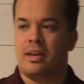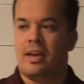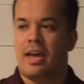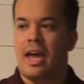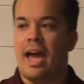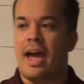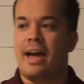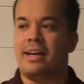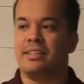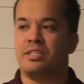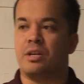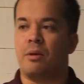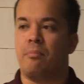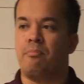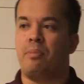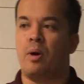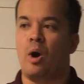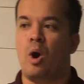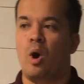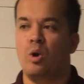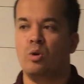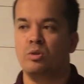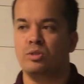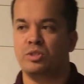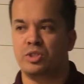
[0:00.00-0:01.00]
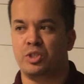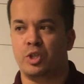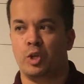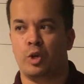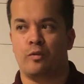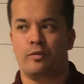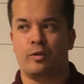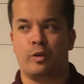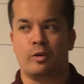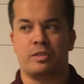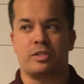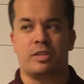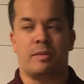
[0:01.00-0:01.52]
as opposed to if
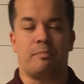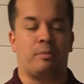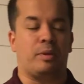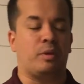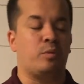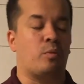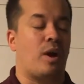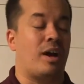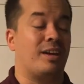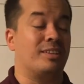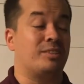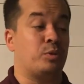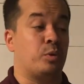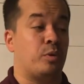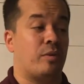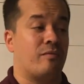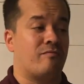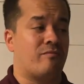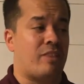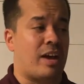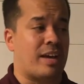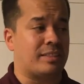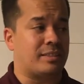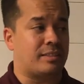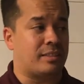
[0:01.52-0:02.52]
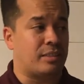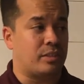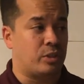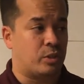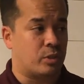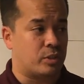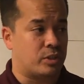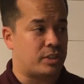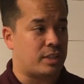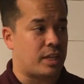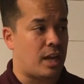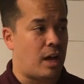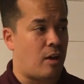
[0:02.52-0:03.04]
you're simply wanting to invest in
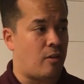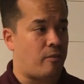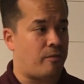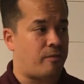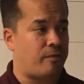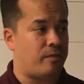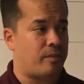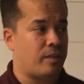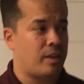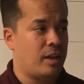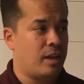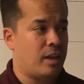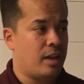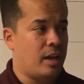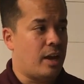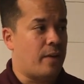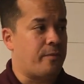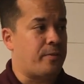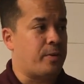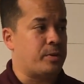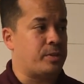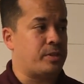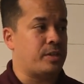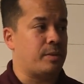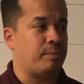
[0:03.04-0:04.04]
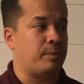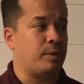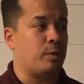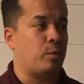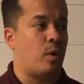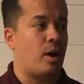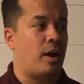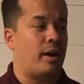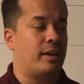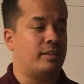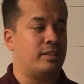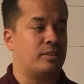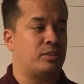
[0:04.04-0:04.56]
yourself, if you're simply
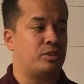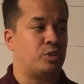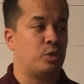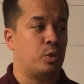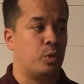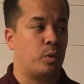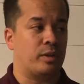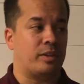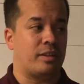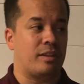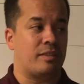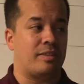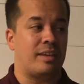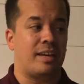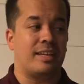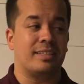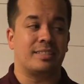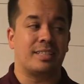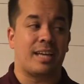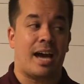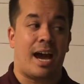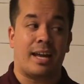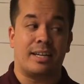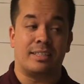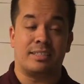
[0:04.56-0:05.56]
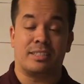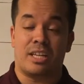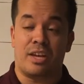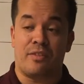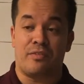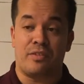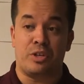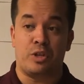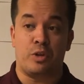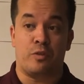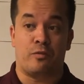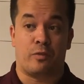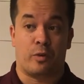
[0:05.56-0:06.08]
wanting to steward the things God has given
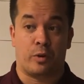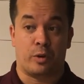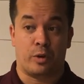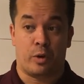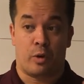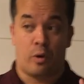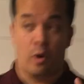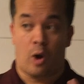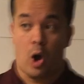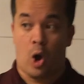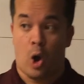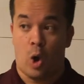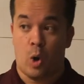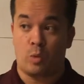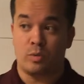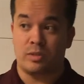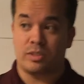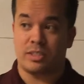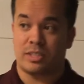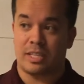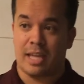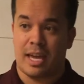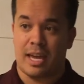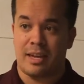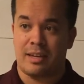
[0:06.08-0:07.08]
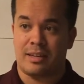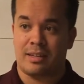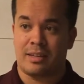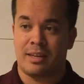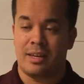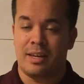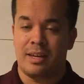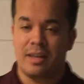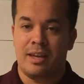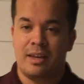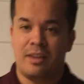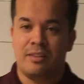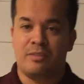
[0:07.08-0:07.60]
you for your own sake,
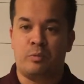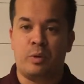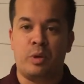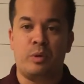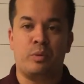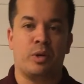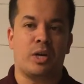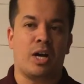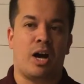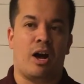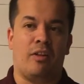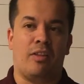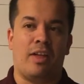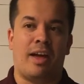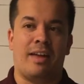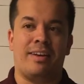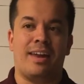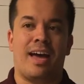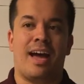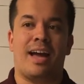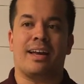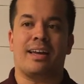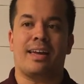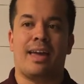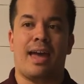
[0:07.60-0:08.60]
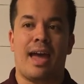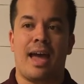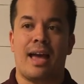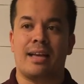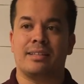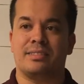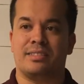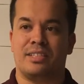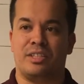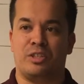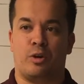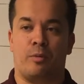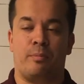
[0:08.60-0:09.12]
we would call that not
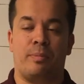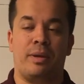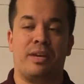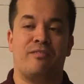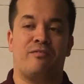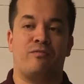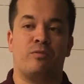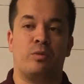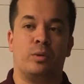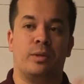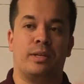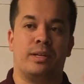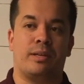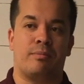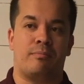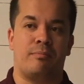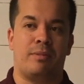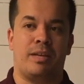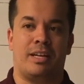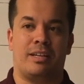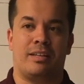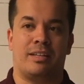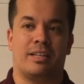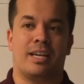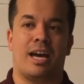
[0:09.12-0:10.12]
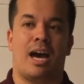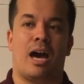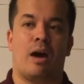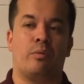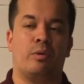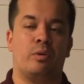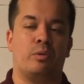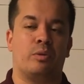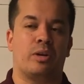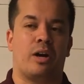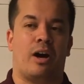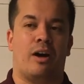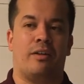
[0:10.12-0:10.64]
casting or being fully committed to God. We
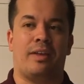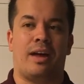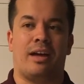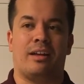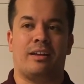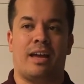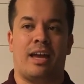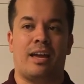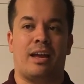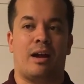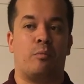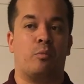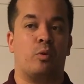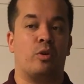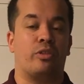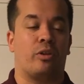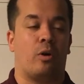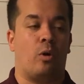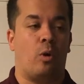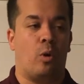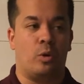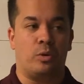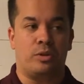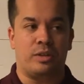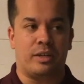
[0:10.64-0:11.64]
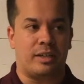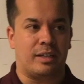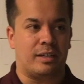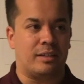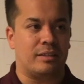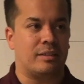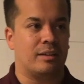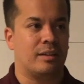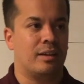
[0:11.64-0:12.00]
would call that, hey, I'm withholding.